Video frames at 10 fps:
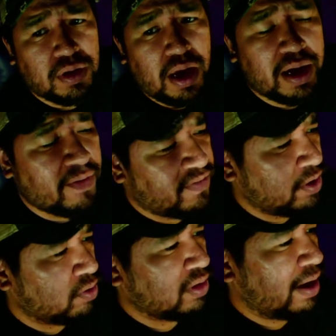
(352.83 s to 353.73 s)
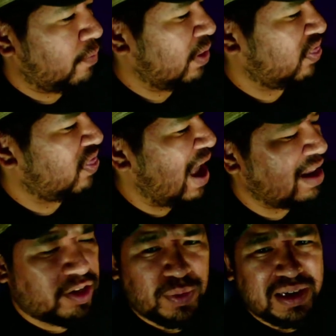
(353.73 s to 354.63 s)
And I feel like with that,
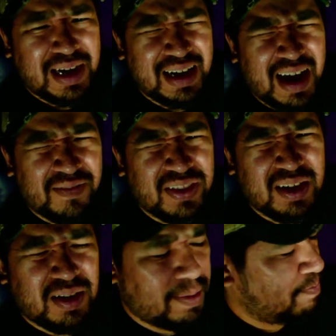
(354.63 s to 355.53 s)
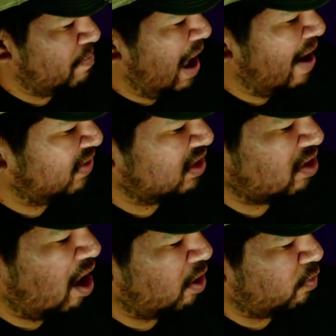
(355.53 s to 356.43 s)
you would kind of have to like have this
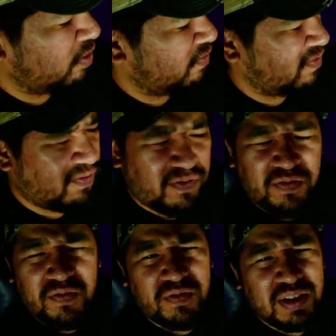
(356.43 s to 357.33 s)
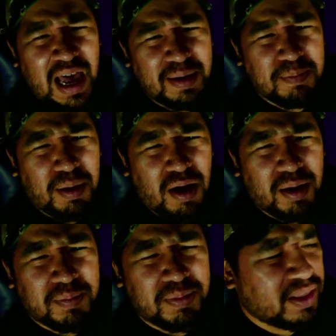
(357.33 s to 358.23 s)
awkward flat
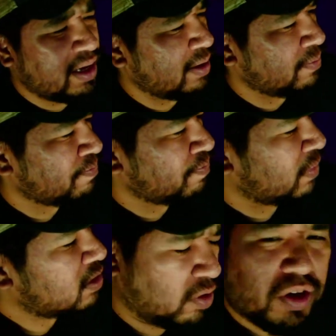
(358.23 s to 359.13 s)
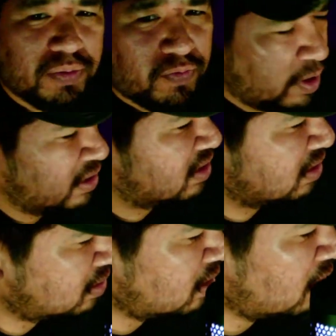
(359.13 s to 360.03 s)
palm thing. So look, for
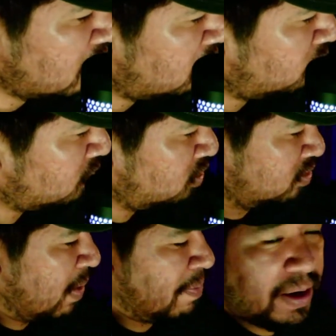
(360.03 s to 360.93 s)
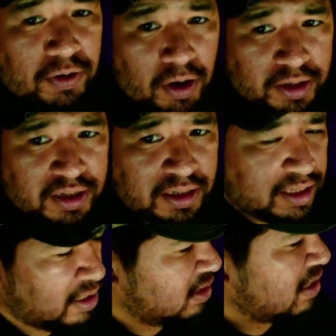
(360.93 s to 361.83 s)
instance, we'll use my pickle hot sauce as
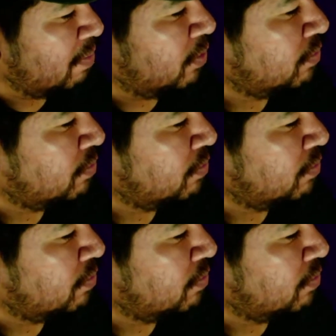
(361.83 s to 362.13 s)
an example.